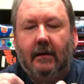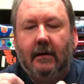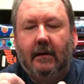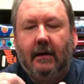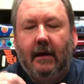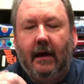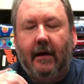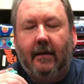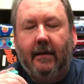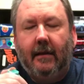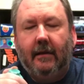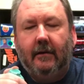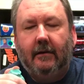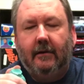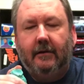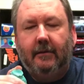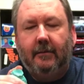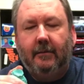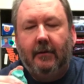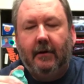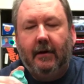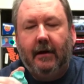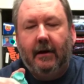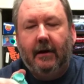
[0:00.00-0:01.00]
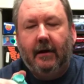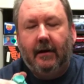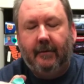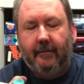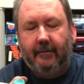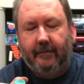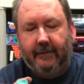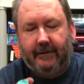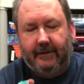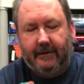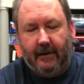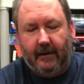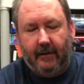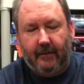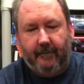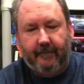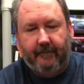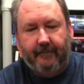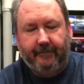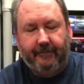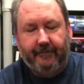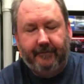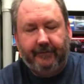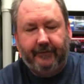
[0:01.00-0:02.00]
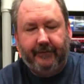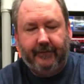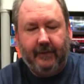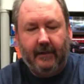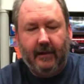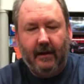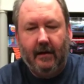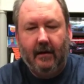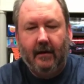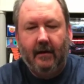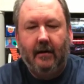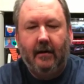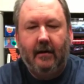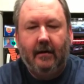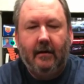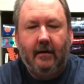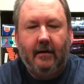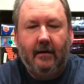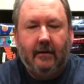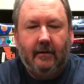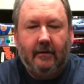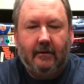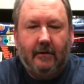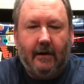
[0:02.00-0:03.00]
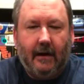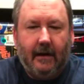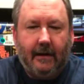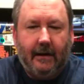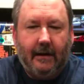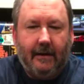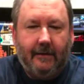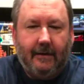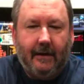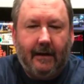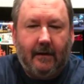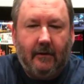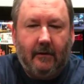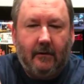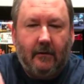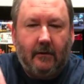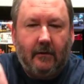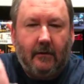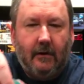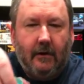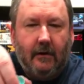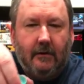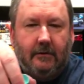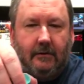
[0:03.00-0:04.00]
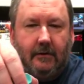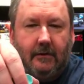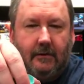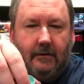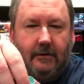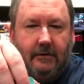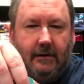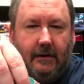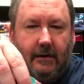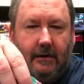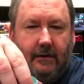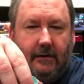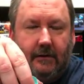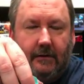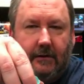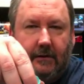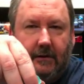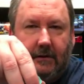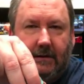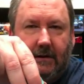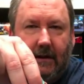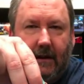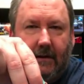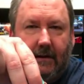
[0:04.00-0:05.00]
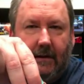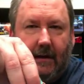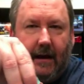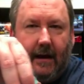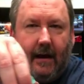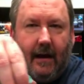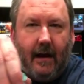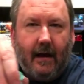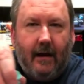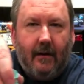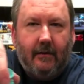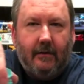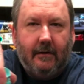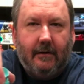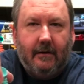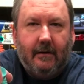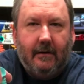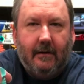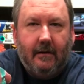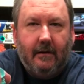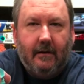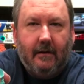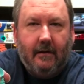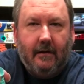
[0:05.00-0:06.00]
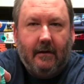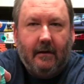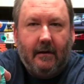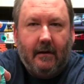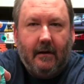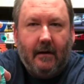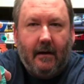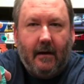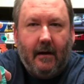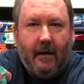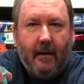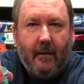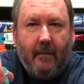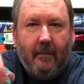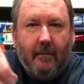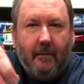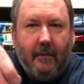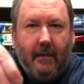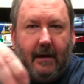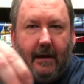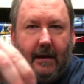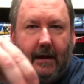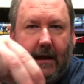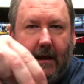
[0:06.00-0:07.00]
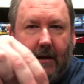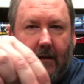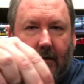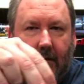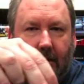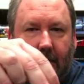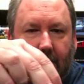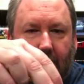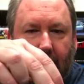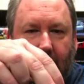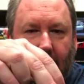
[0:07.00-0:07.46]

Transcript: Yeah, that looks pretty good. So try to get that a little closer so you can sort of check that out. But yeah, it looks